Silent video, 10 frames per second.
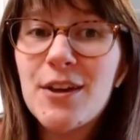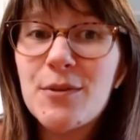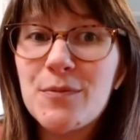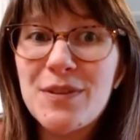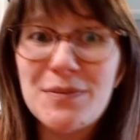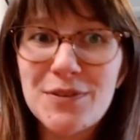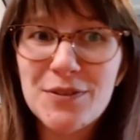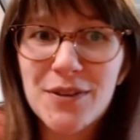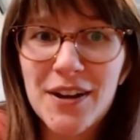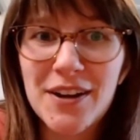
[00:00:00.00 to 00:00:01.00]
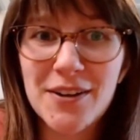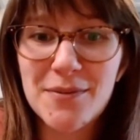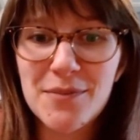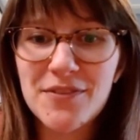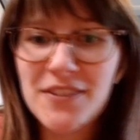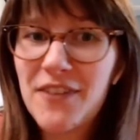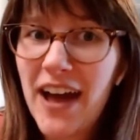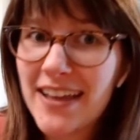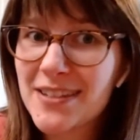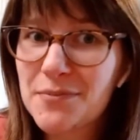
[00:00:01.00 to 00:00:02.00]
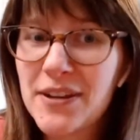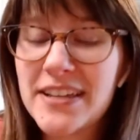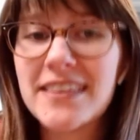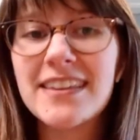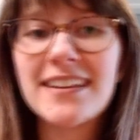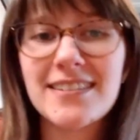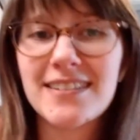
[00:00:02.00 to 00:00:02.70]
people who are moving fast, breaking things,